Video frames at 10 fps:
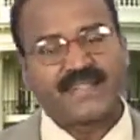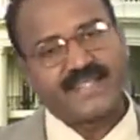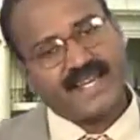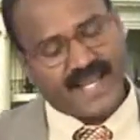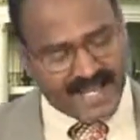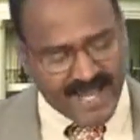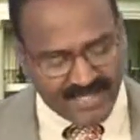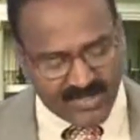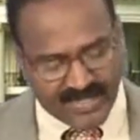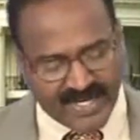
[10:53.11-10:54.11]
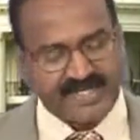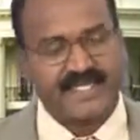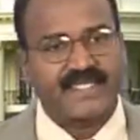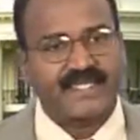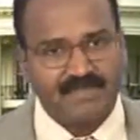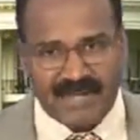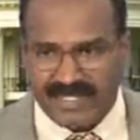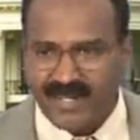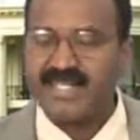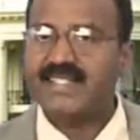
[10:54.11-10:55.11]
Then again locate the term
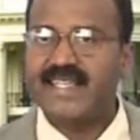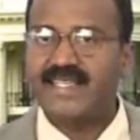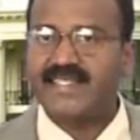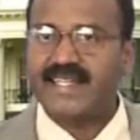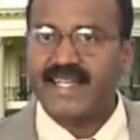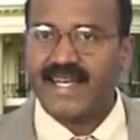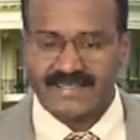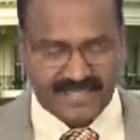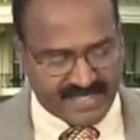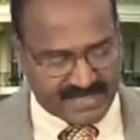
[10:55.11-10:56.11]
metallurgy in the index,